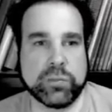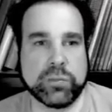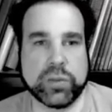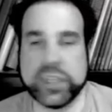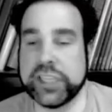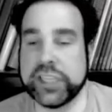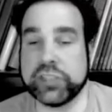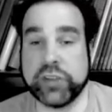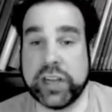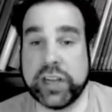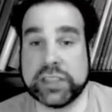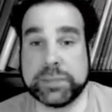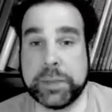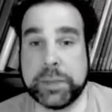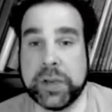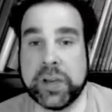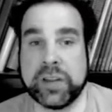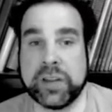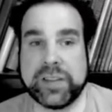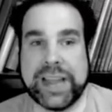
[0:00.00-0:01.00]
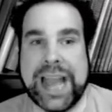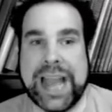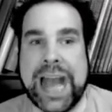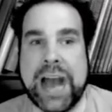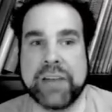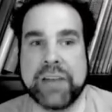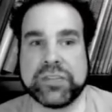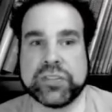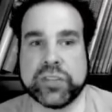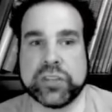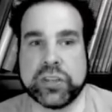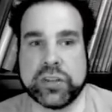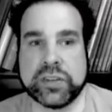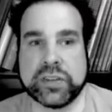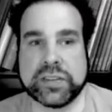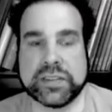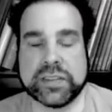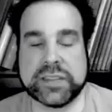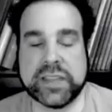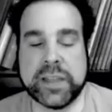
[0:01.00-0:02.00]
really transparently half
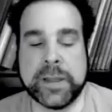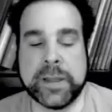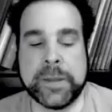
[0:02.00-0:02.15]
truths.